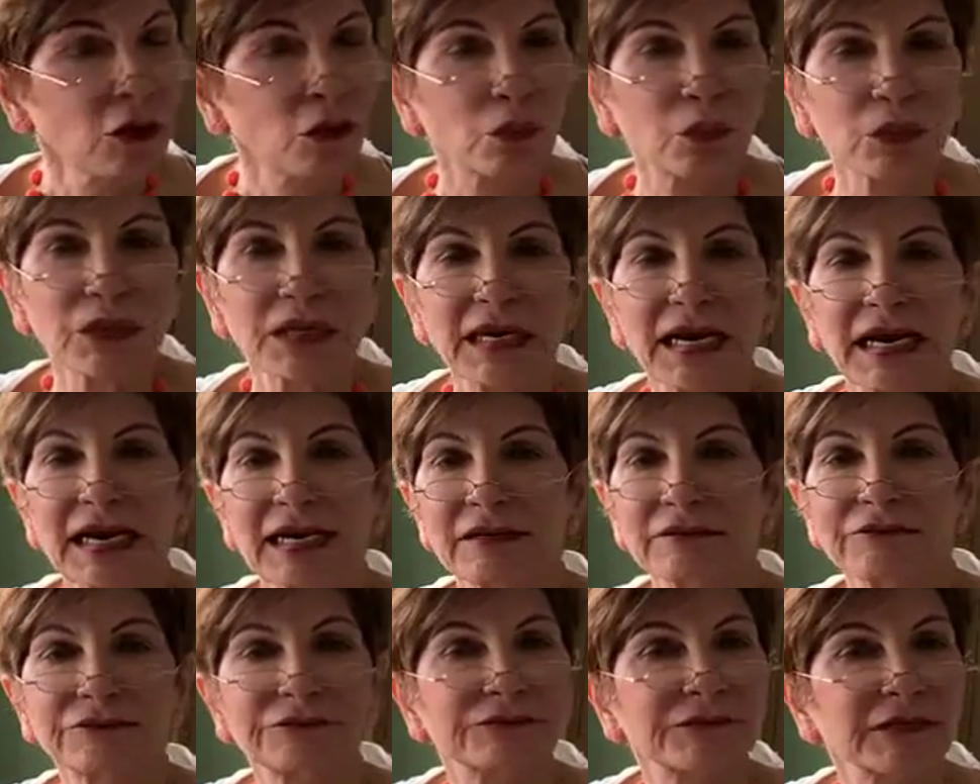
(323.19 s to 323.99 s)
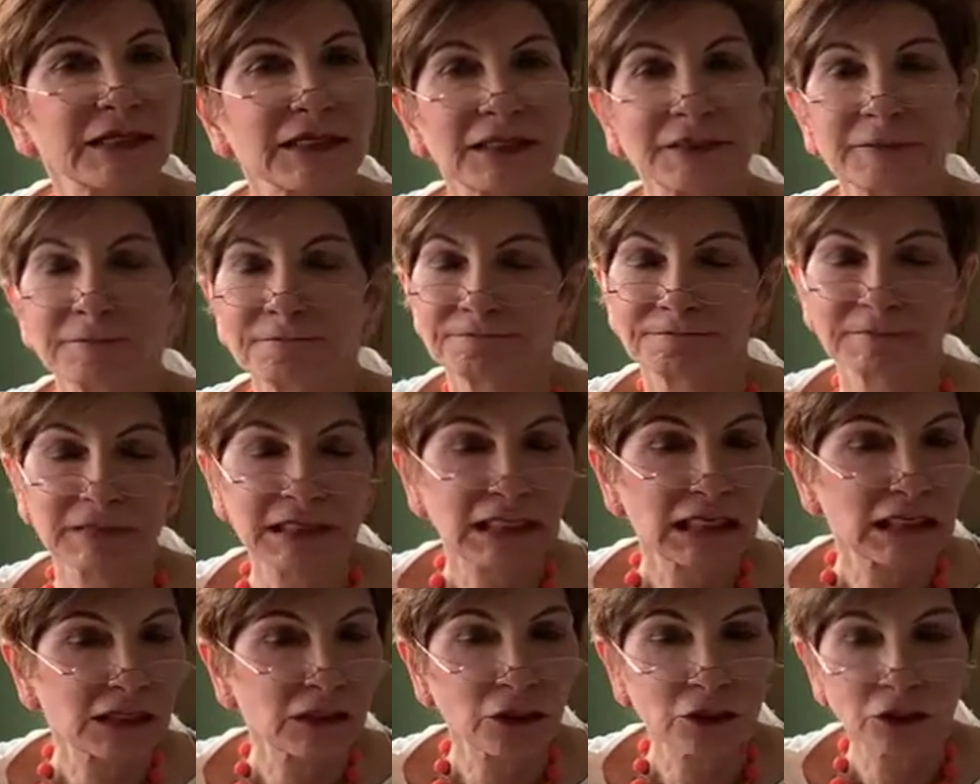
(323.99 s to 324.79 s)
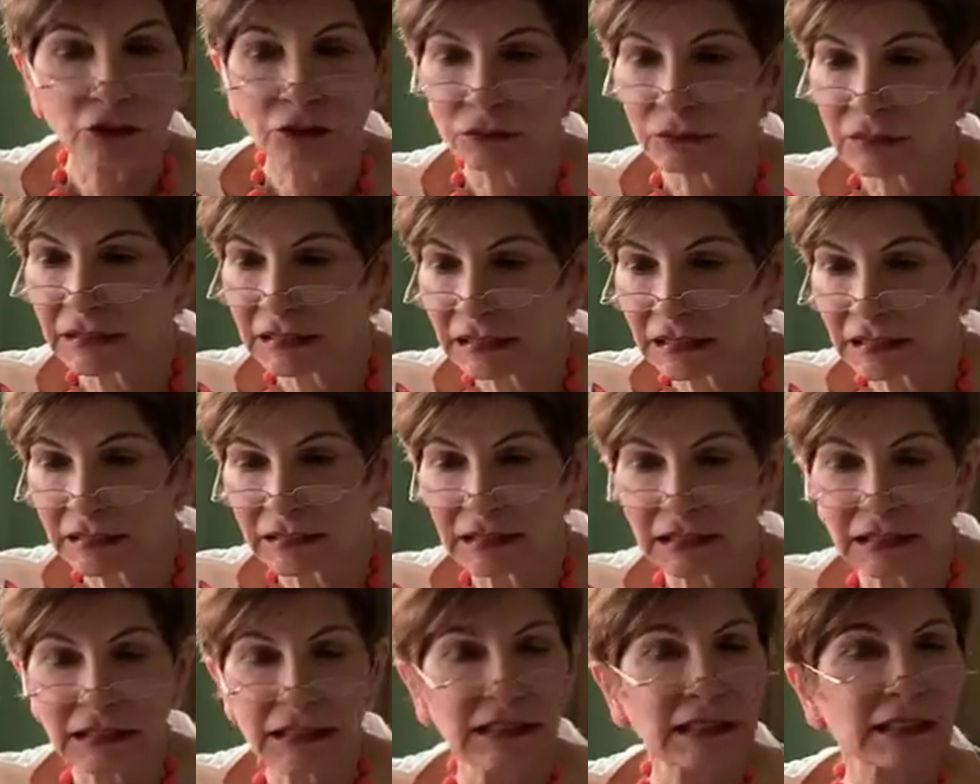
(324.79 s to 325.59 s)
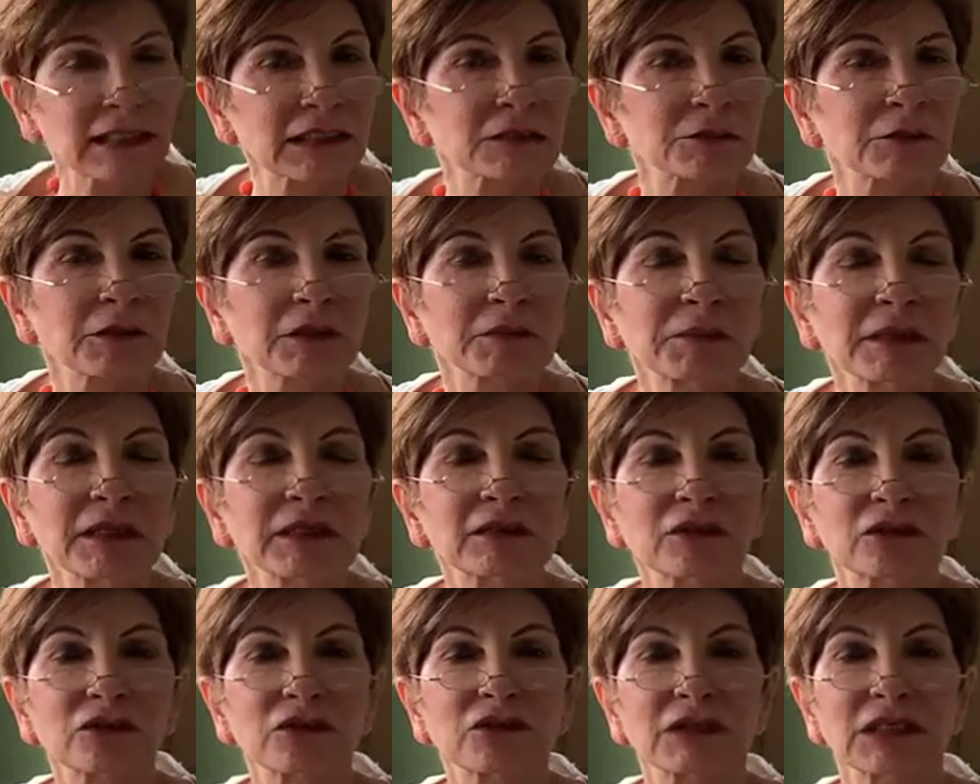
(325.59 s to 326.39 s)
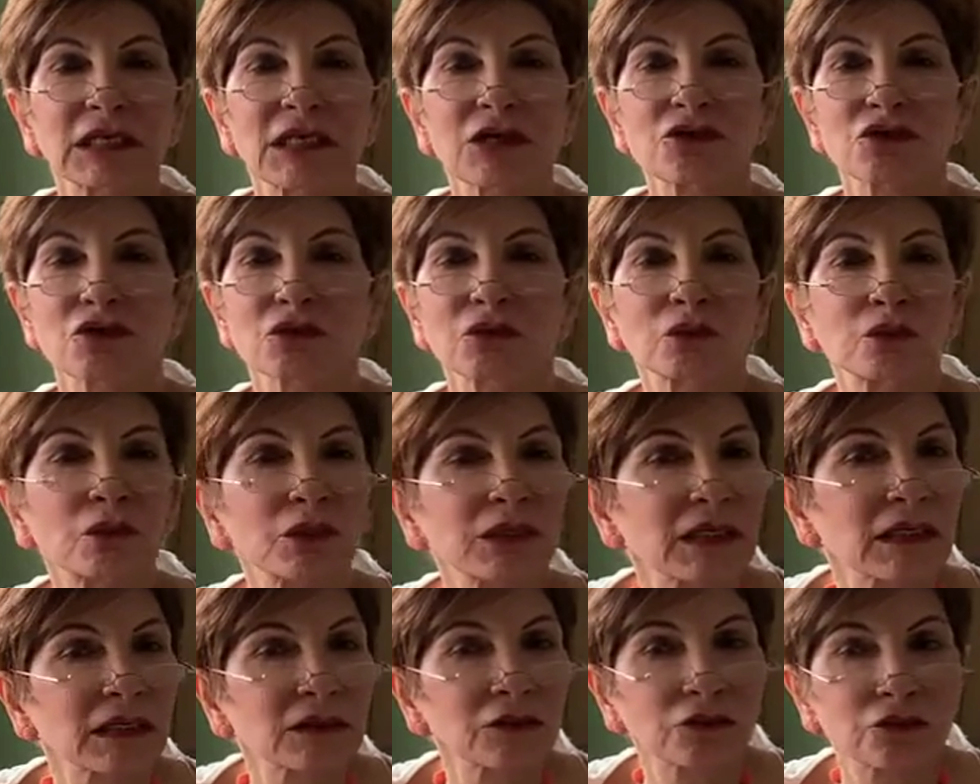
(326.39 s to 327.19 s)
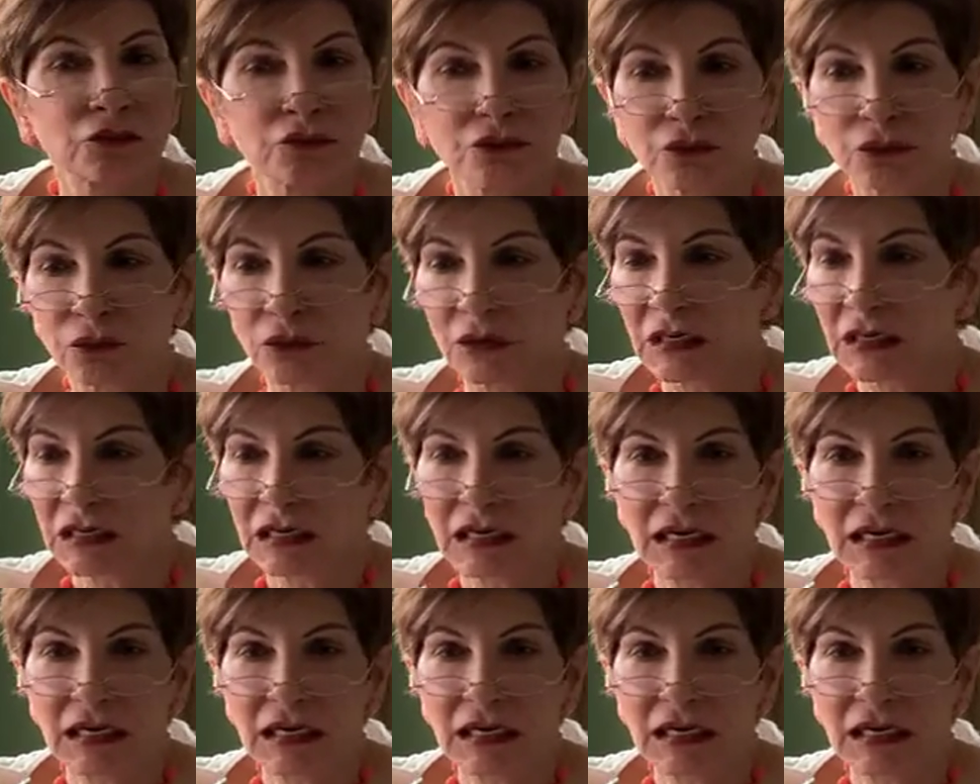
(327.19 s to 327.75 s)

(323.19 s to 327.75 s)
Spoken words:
We have not only the experimental station, we can do